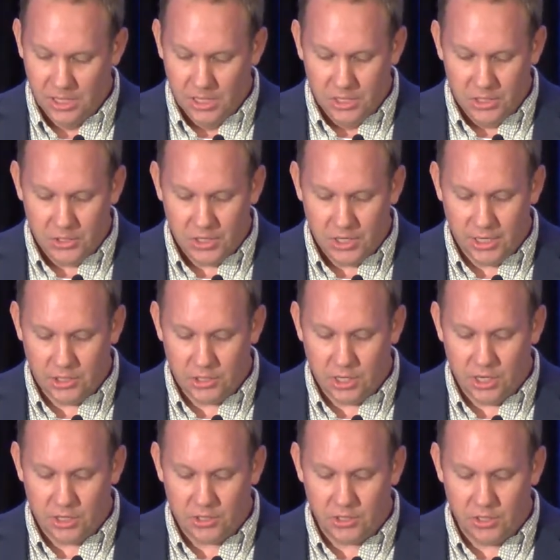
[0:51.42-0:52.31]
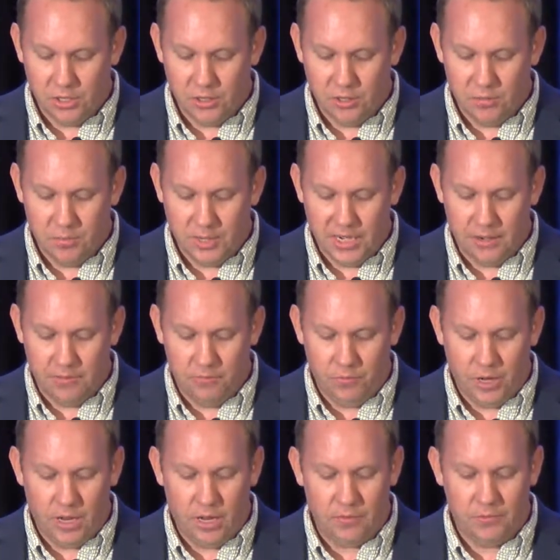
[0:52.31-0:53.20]
She has also been
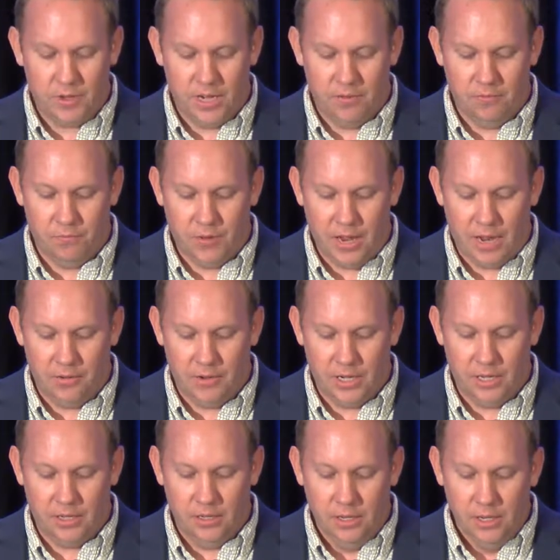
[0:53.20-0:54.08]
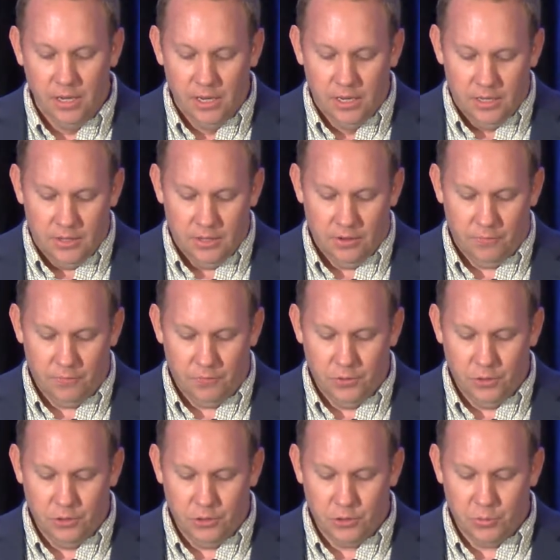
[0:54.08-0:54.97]
involved in founding the
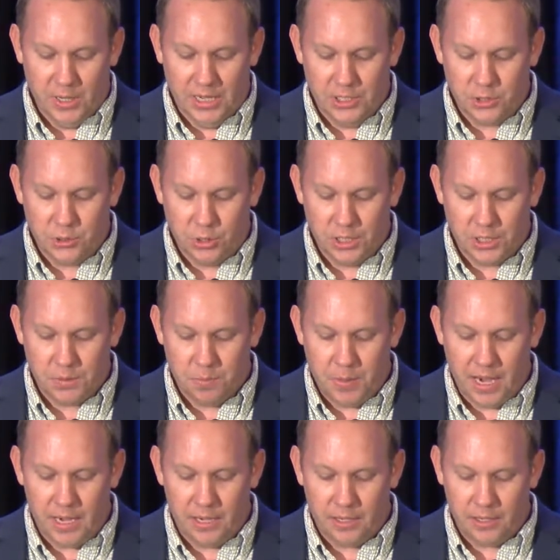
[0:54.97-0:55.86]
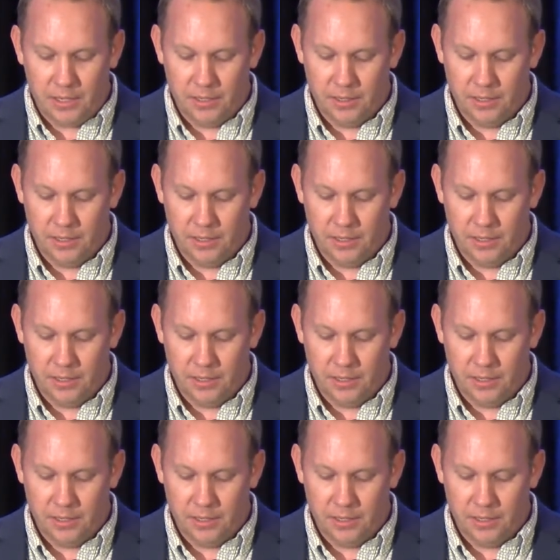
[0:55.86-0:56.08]
Foods Resource Bank